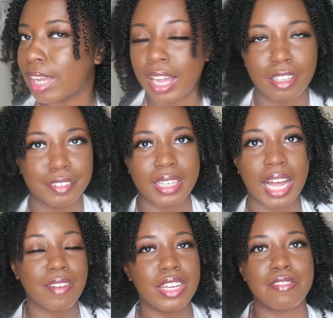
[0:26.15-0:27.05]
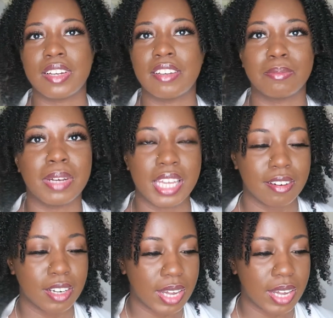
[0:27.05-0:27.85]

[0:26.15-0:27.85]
I love it. I haven't fluffed my hair out. I